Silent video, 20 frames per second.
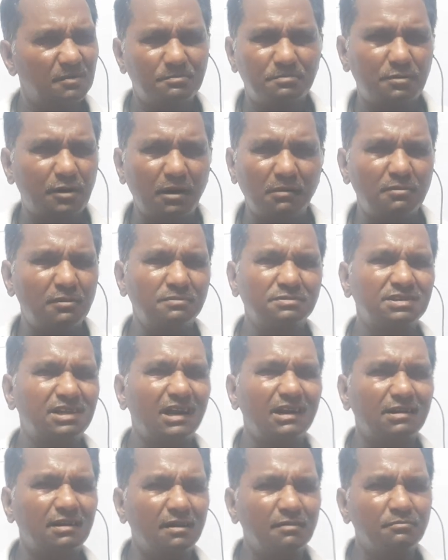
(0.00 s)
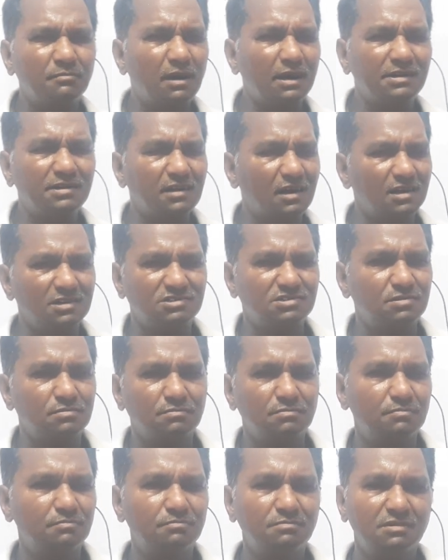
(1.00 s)
problems that are might asked
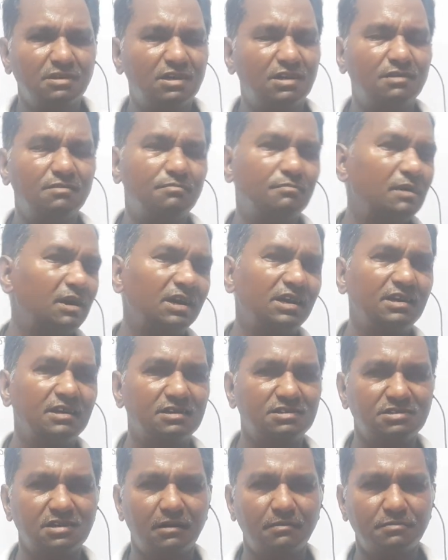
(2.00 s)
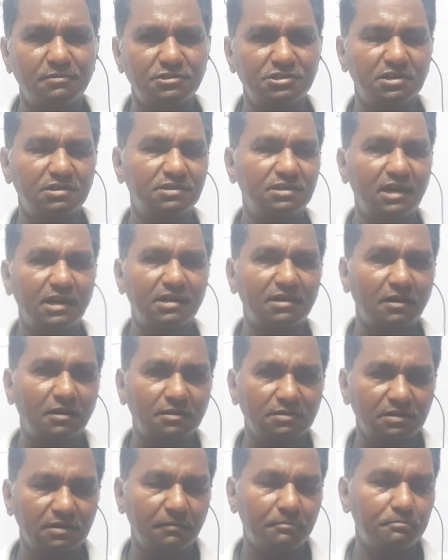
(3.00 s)
in many examinations, that
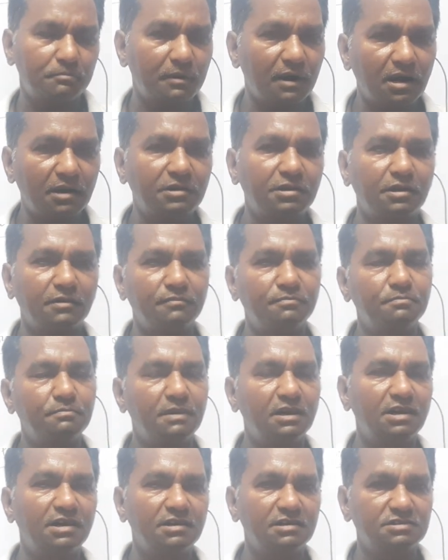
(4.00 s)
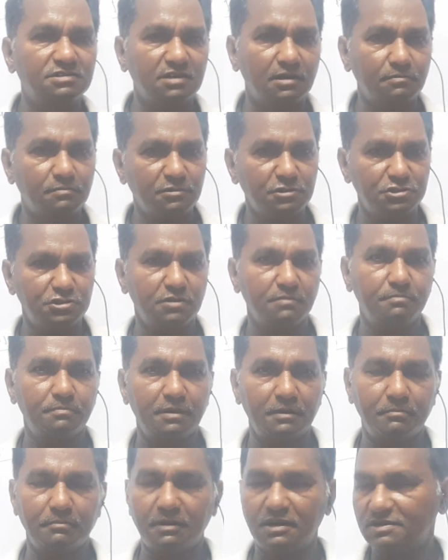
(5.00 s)
are the part of many examination
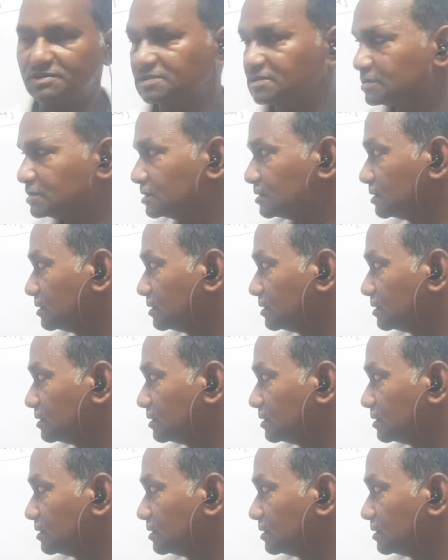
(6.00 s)
papers.